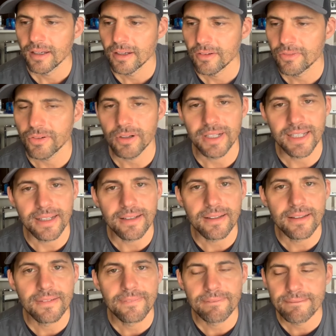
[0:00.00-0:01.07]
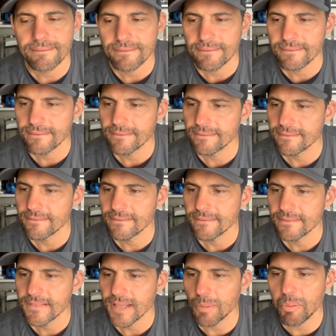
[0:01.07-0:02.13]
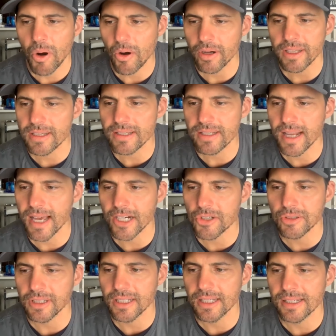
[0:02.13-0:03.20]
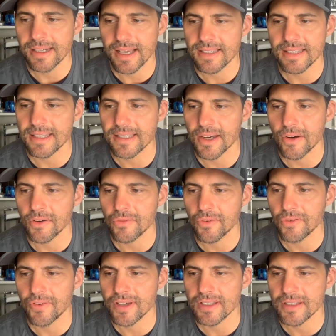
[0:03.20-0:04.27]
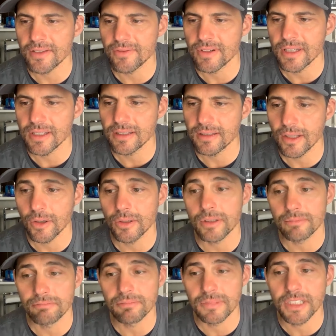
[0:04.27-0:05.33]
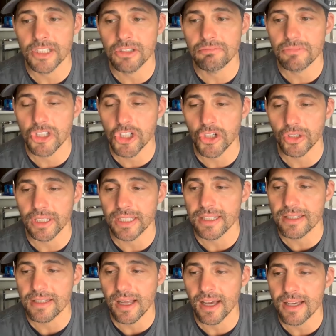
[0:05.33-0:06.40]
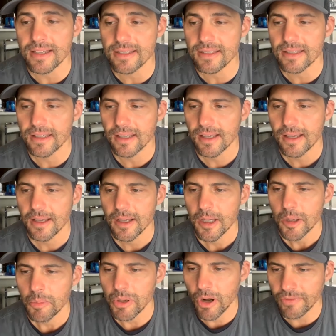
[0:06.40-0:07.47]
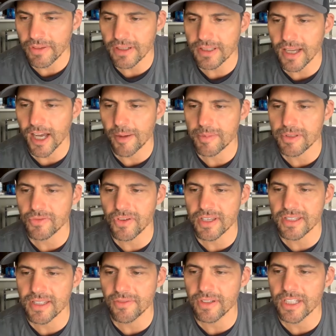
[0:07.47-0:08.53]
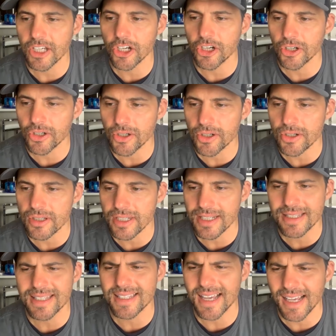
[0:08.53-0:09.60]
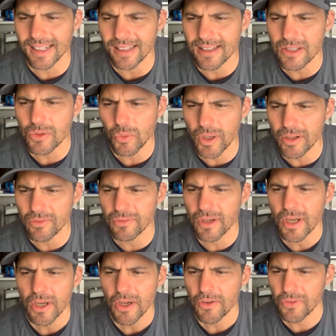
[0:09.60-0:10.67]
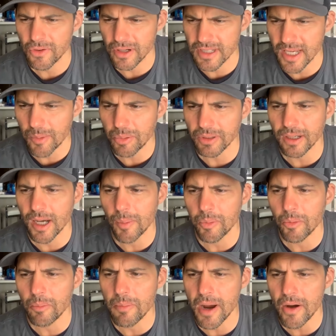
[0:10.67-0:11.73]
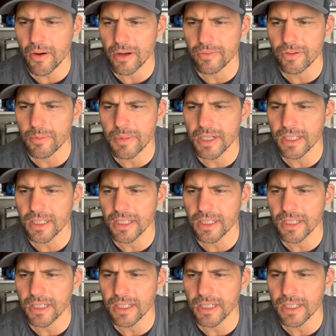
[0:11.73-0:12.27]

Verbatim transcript: for it. A party isn't actually necessary for festivity, though it is, surely is nice. But oftentimes, festivity occurs in silence when, for example, a couple married for many